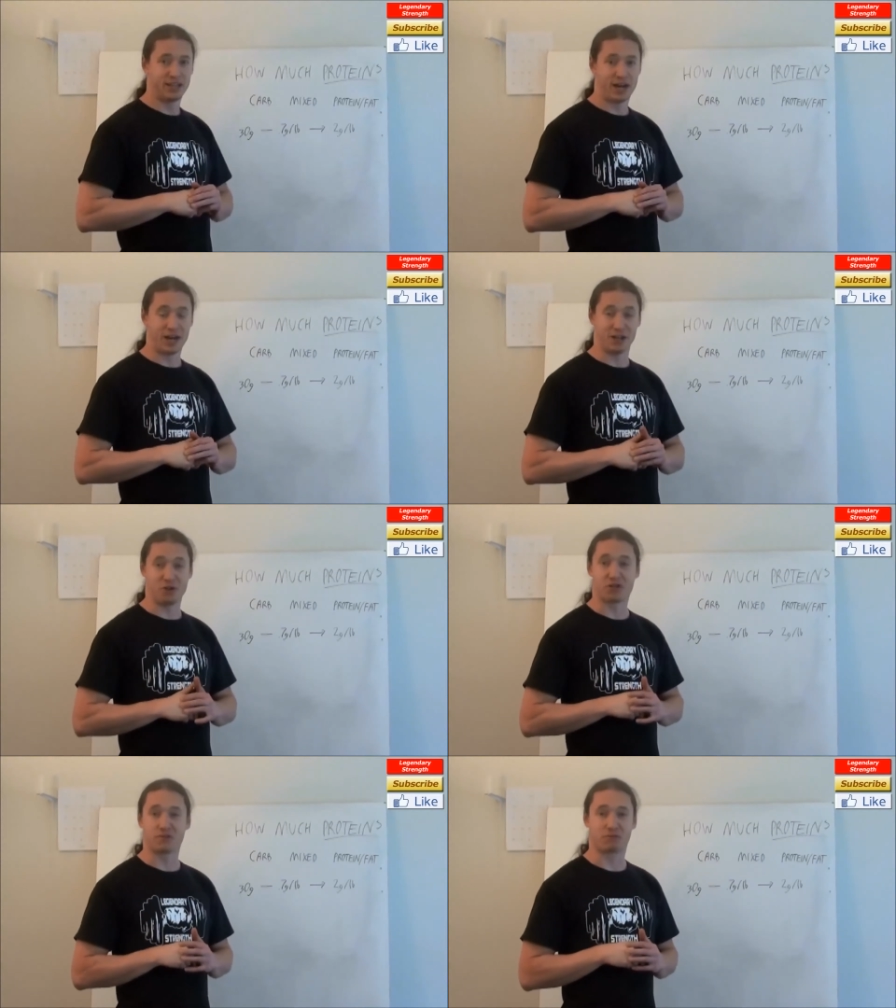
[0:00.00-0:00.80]
Hi,
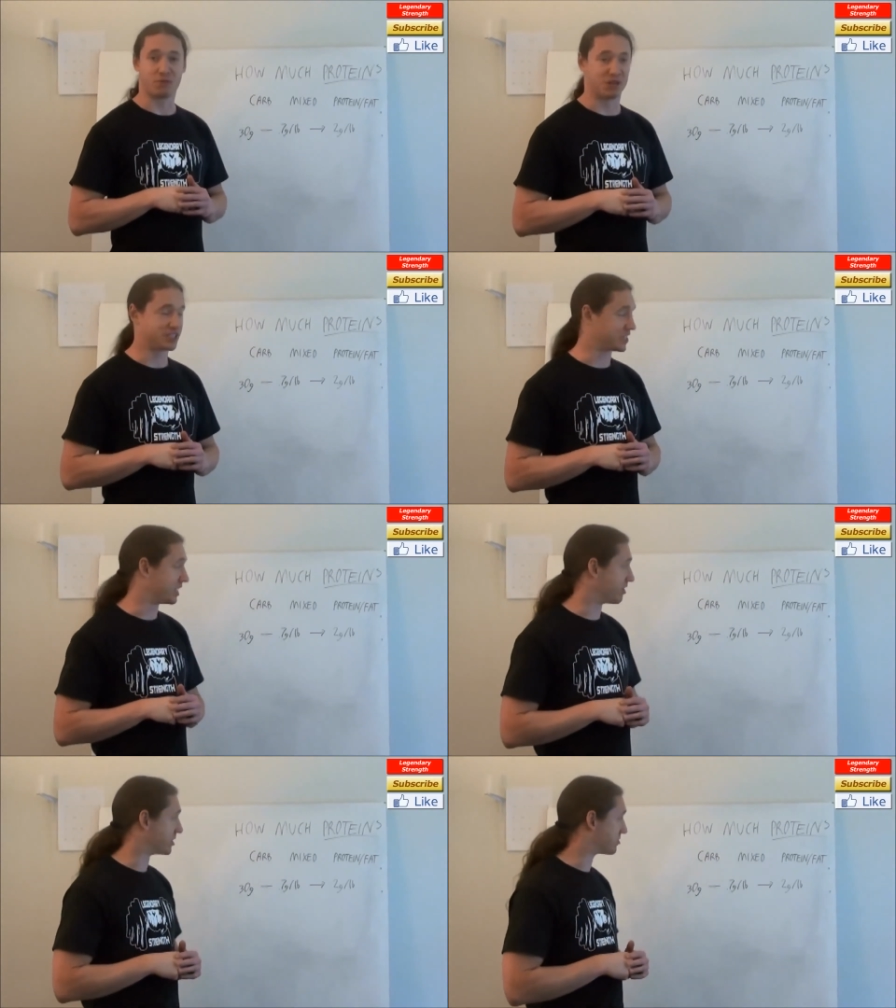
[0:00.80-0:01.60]
Logan from
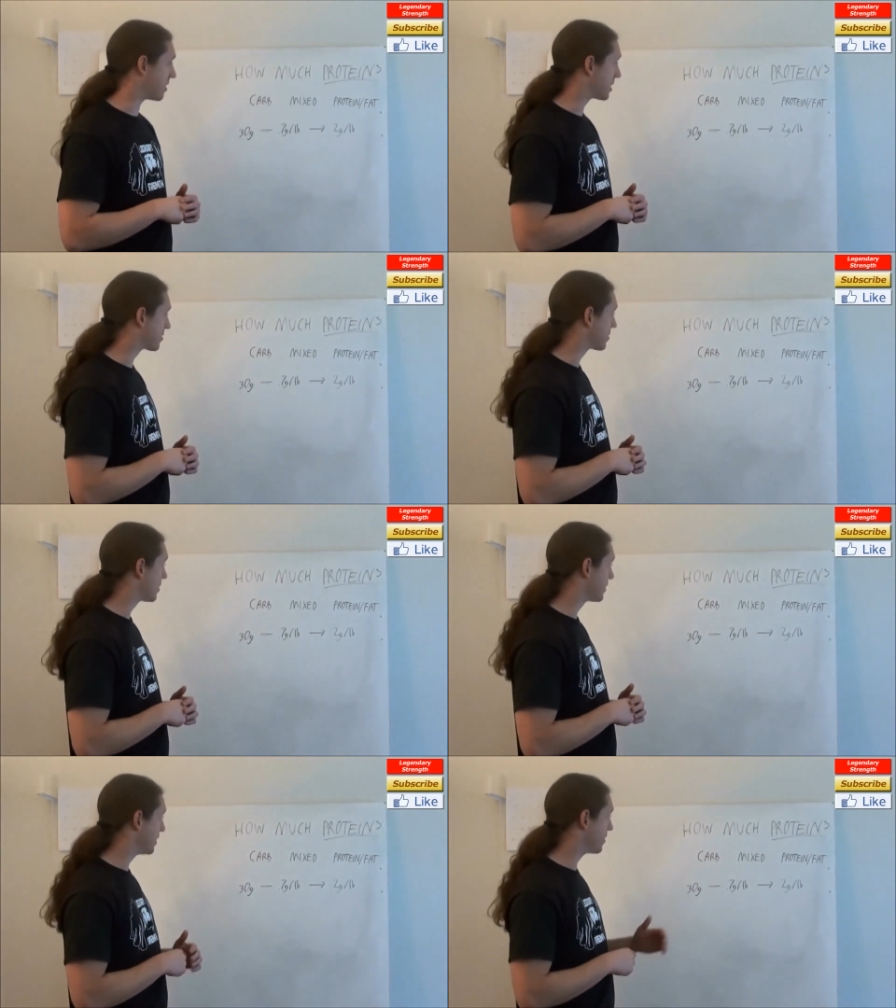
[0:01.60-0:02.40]
Legendary
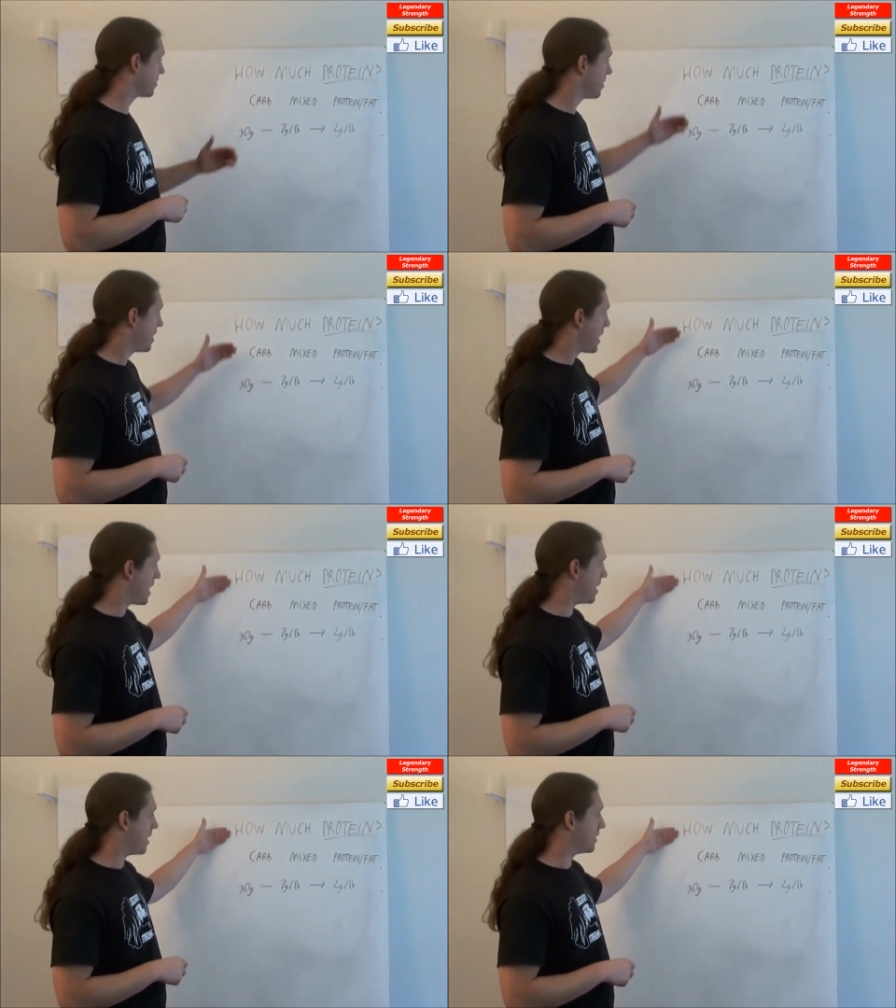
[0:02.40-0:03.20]
Strength here,
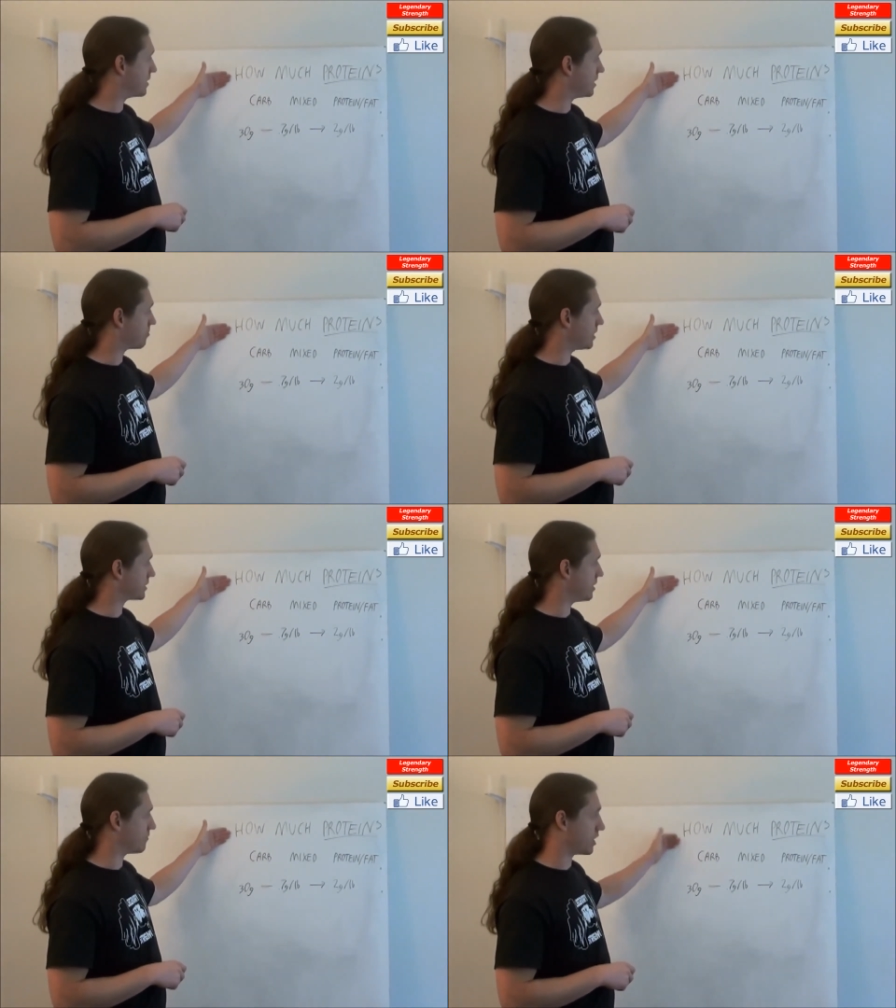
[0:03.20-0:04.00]
and the
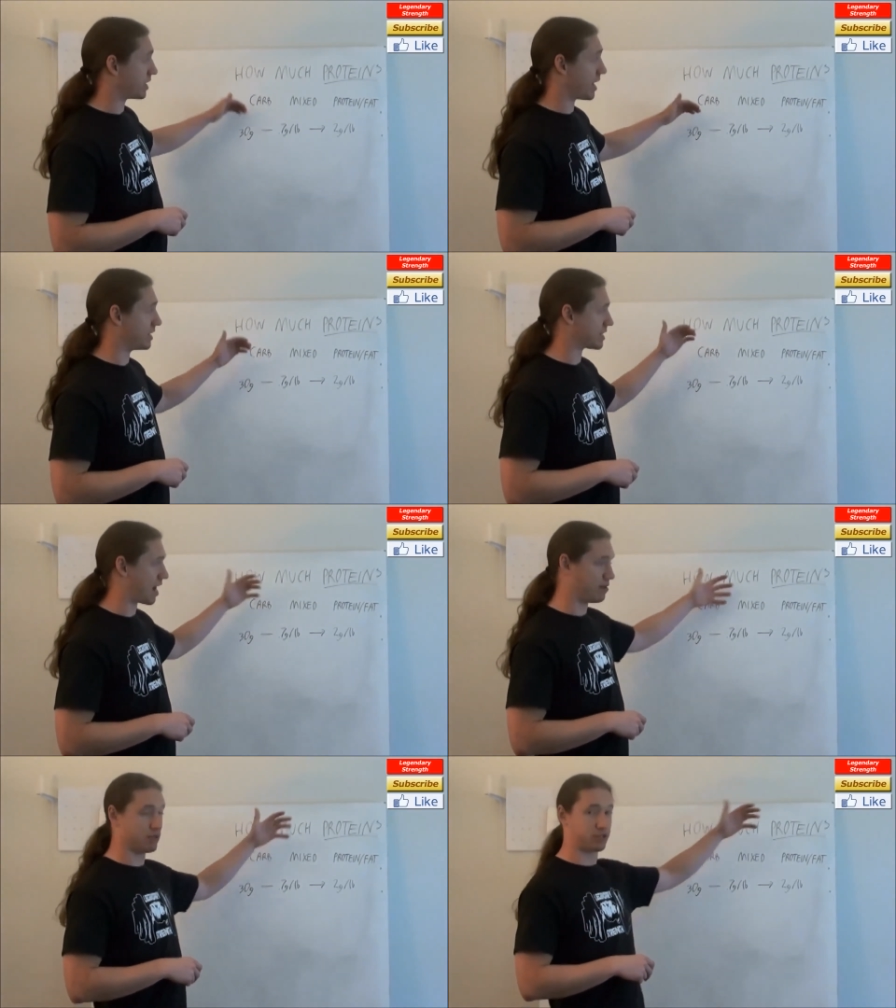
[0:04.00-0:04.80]
question of the day is,
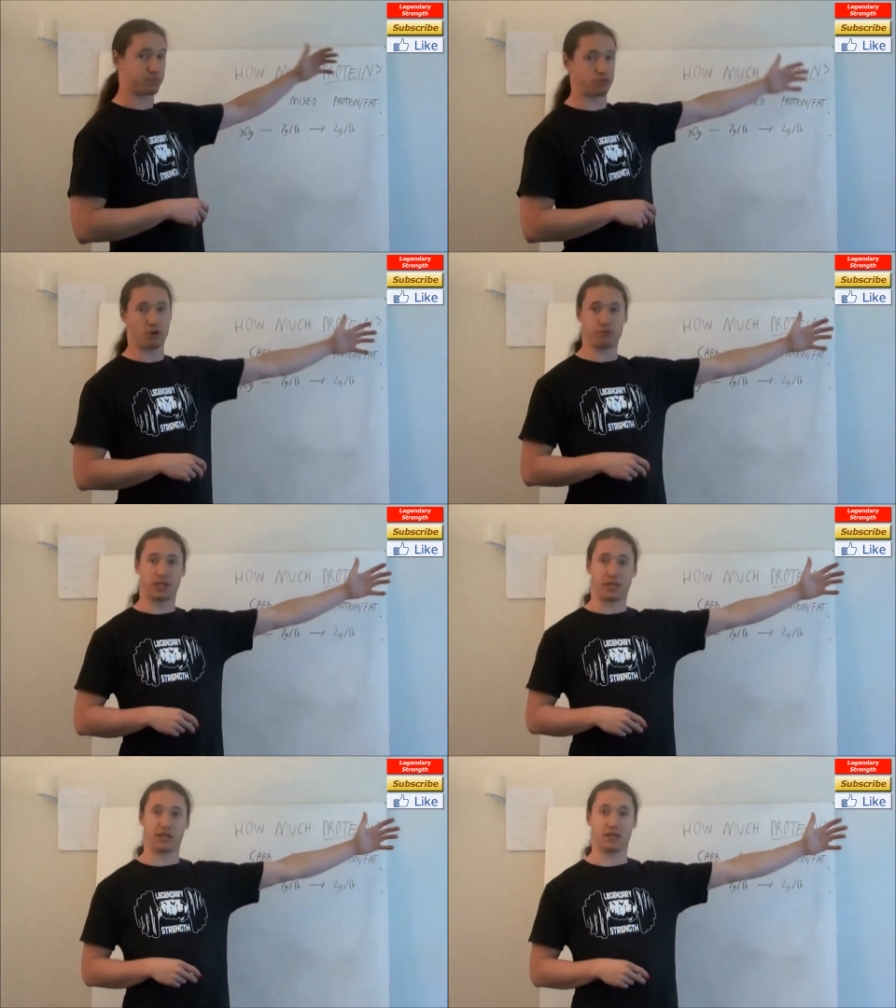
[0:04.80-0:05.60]
how much
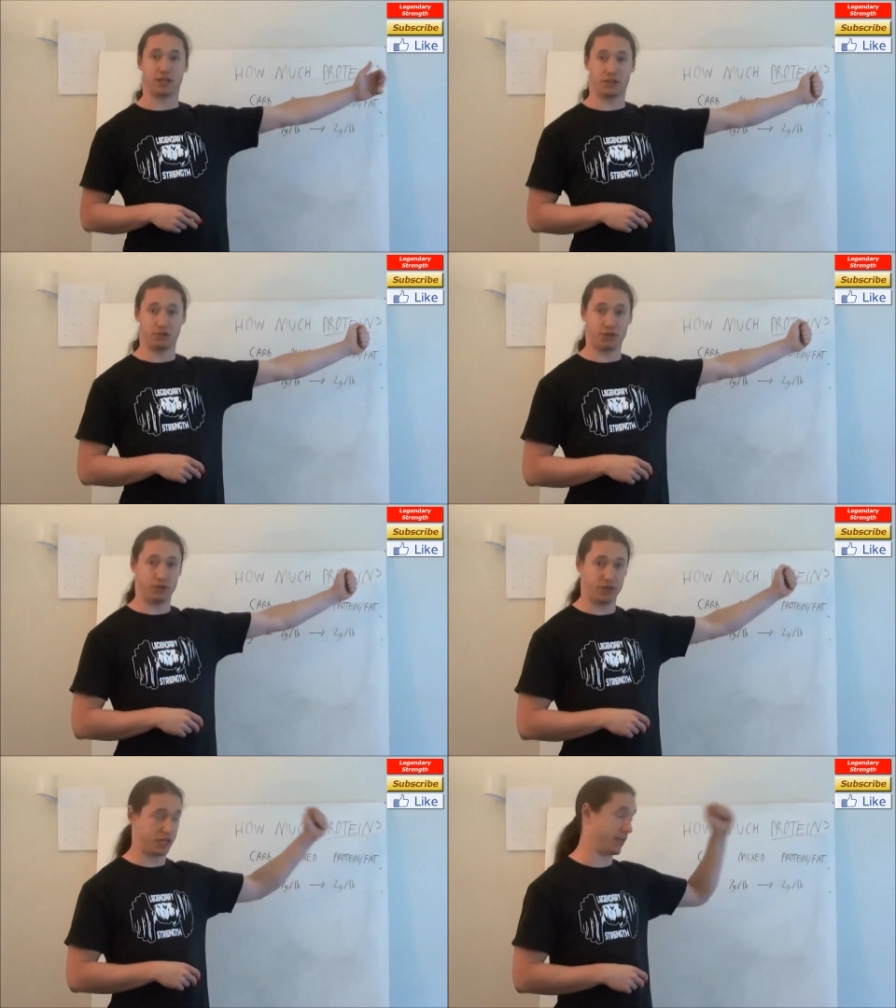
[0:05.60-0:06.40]
protein do you
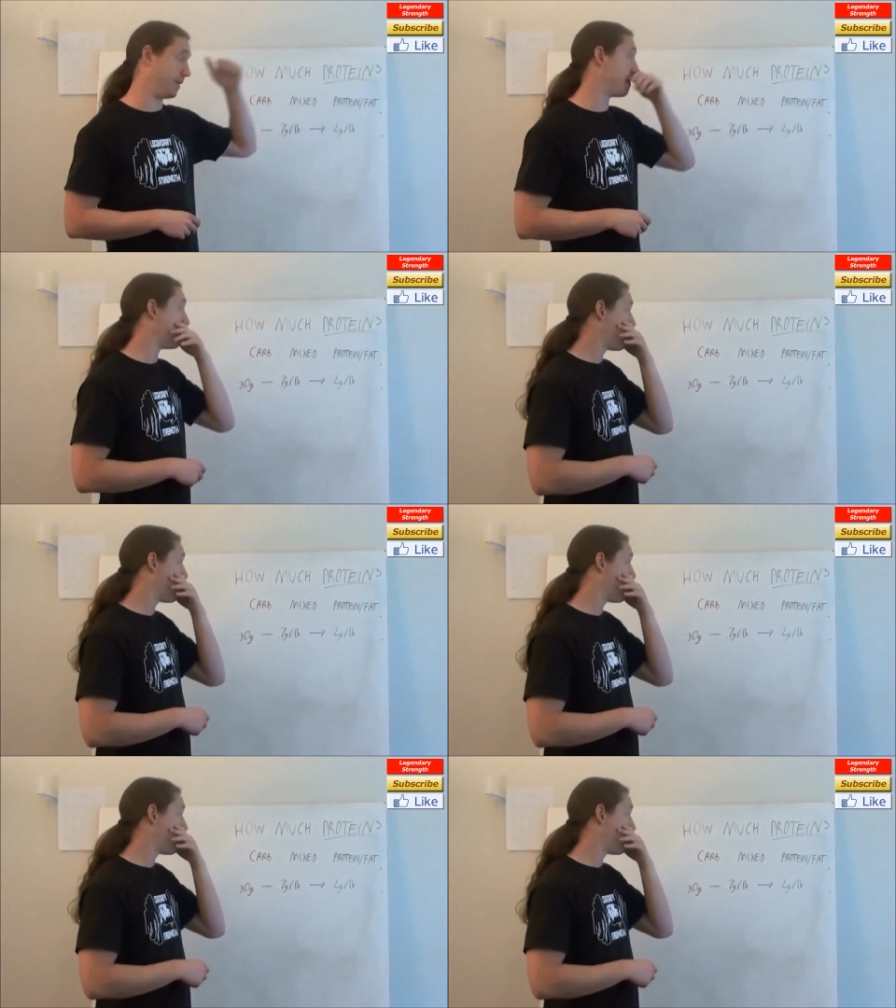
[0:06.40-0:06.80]
need?